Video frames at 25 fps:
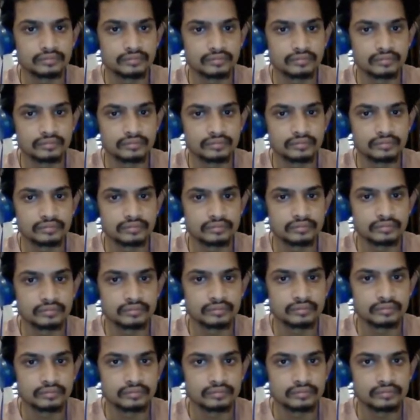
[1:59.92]

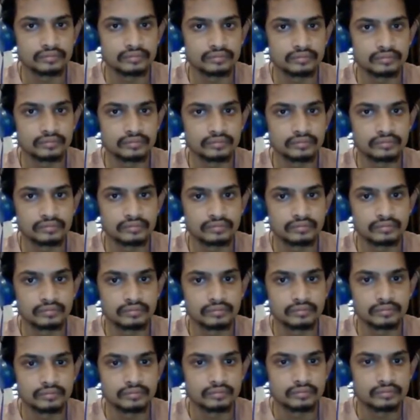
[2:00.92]

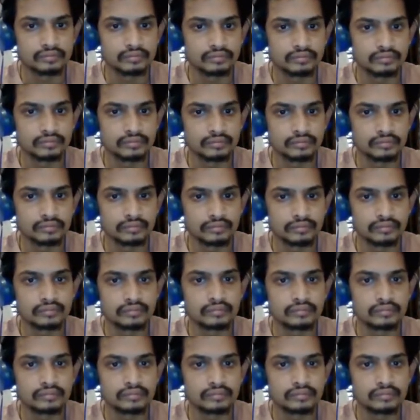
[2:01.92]
No words are spoken by the person on screen.